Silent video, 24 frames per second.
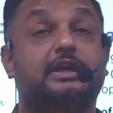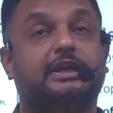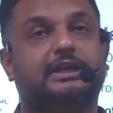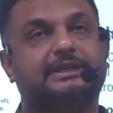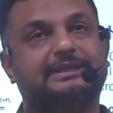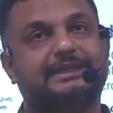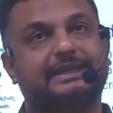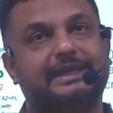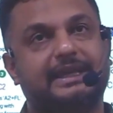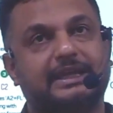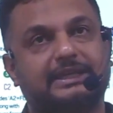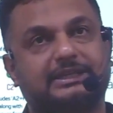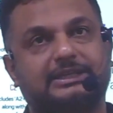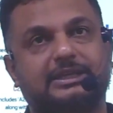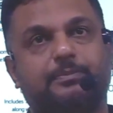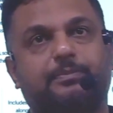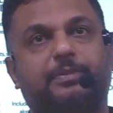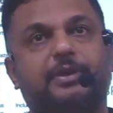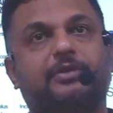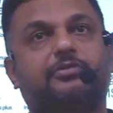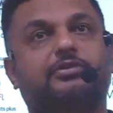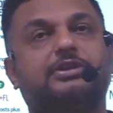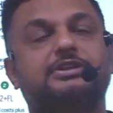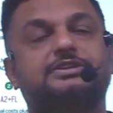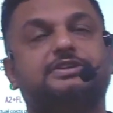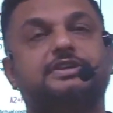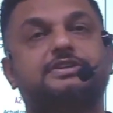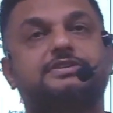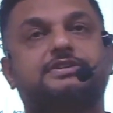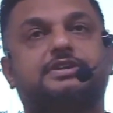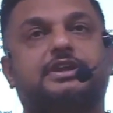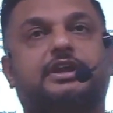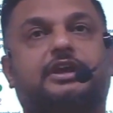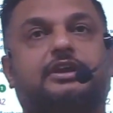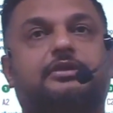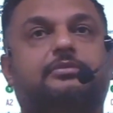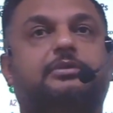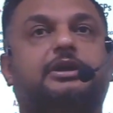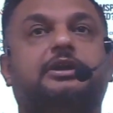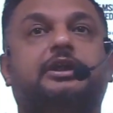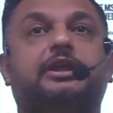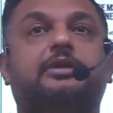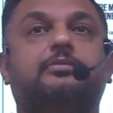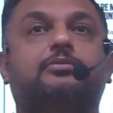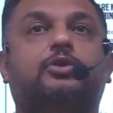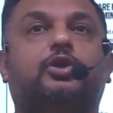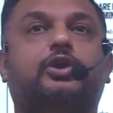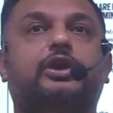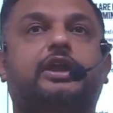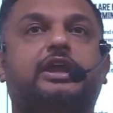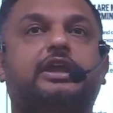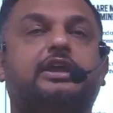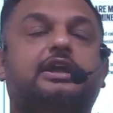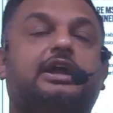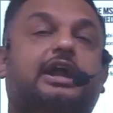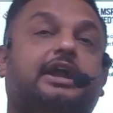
CACP will just recommending body,